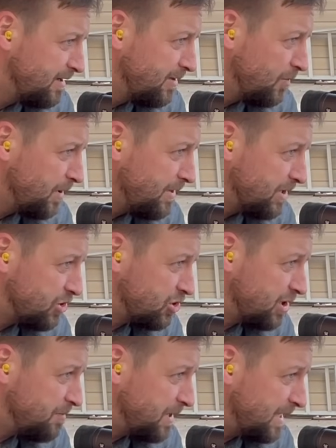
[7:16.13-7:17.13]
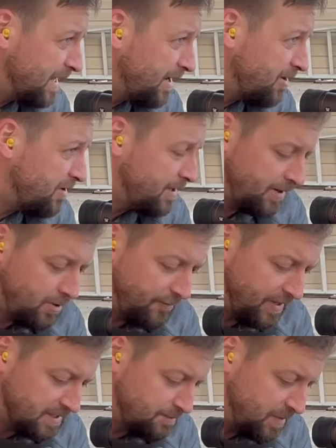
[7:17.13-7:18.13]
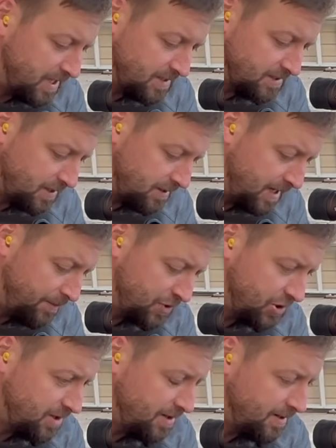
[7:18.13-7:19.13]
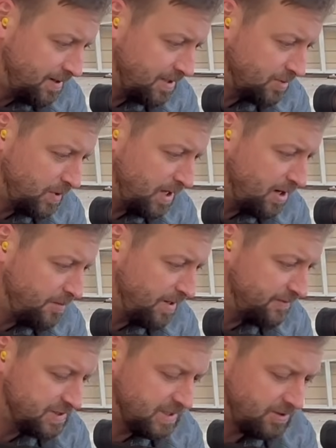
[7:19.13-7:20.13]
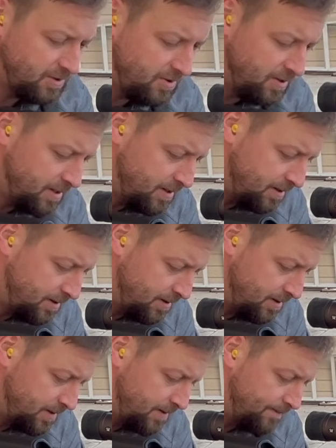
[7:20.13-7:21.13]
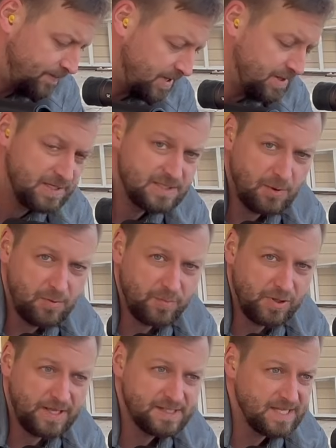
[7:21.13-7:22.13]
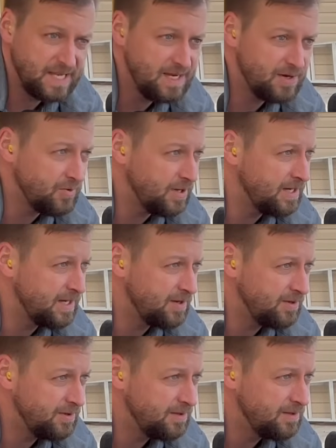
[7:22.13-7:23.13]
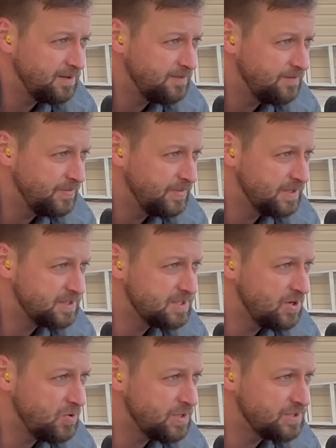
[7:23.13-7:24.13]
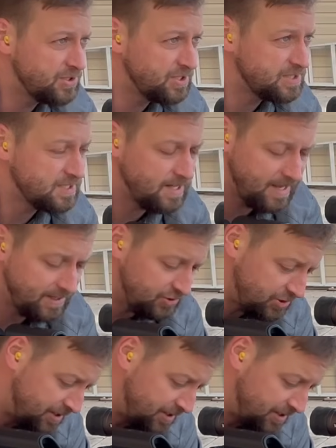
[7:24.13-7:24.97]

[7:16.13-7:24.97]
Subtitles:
where they should be now. I don't know if that's because of the temperature, because we are above 0. I think it's about +8 out right now. The snow is just slush,